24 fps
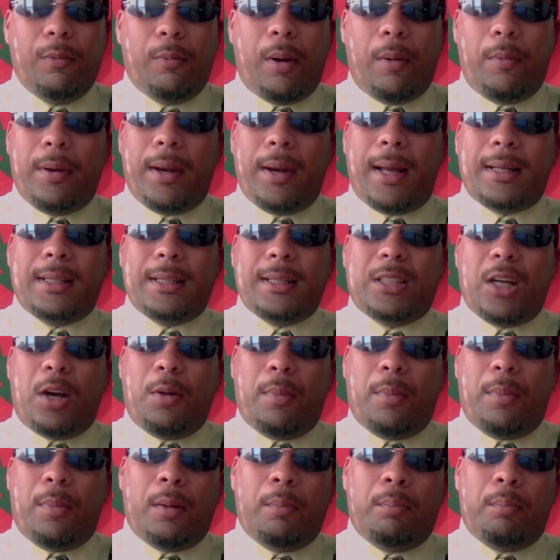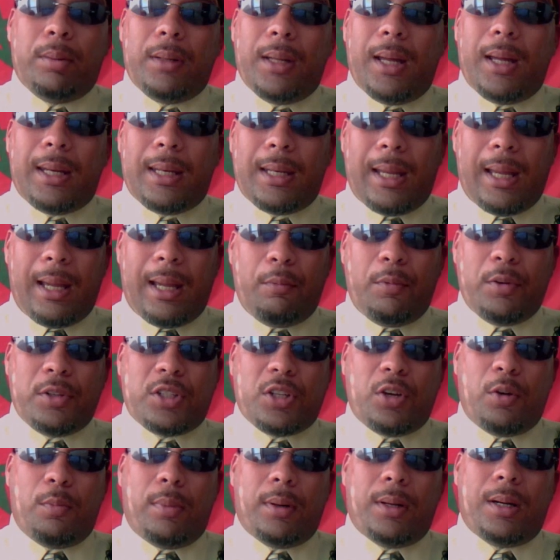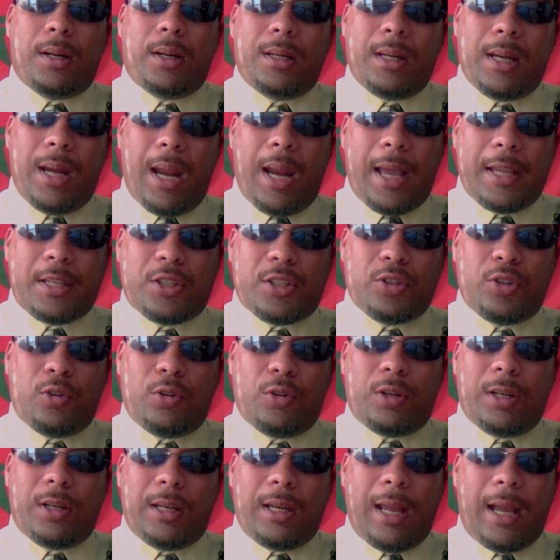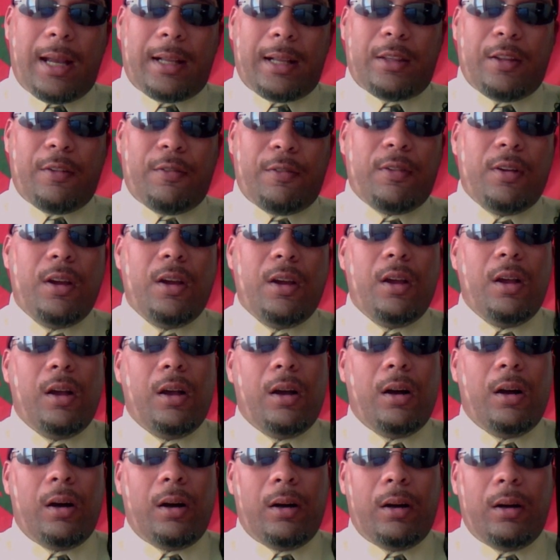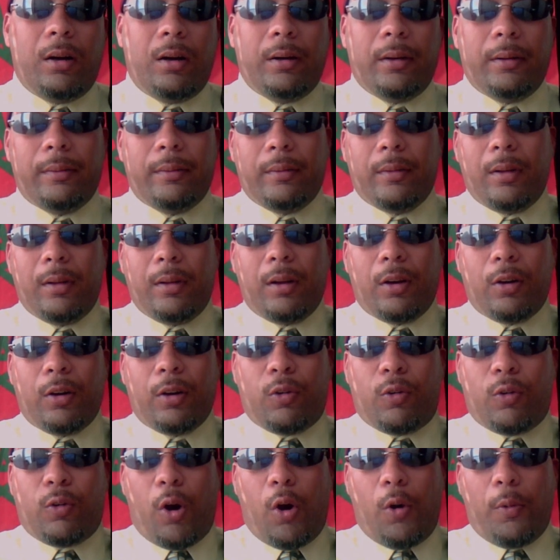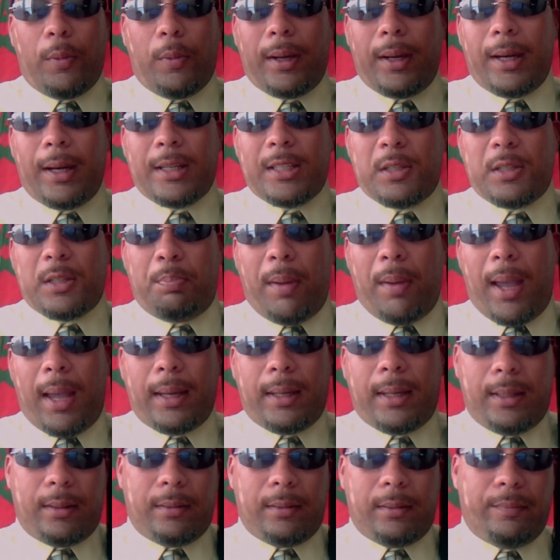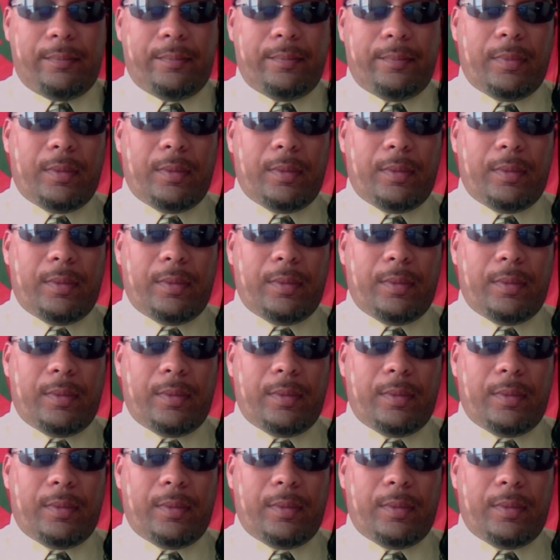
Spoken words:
right? We're not just talking about a bloodline. We're talking about a national collective growing and expanding,